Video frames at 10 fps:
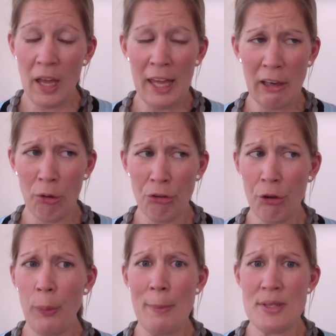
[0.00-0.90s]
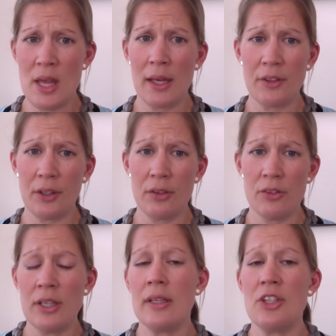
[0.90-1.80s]
And on her website, I could
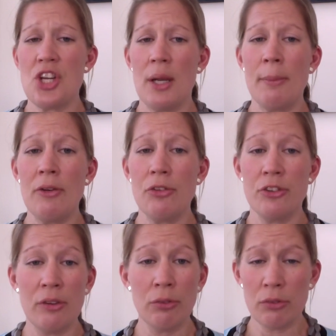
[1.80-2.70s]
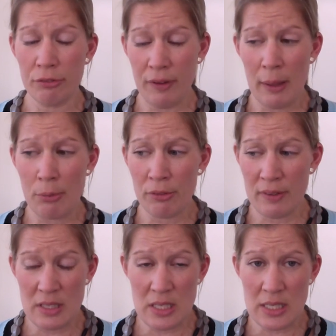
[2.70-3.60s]
see that she had been to several fiber
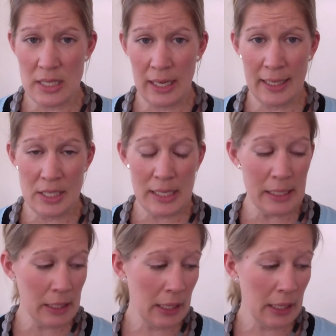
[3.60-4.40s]
events lately.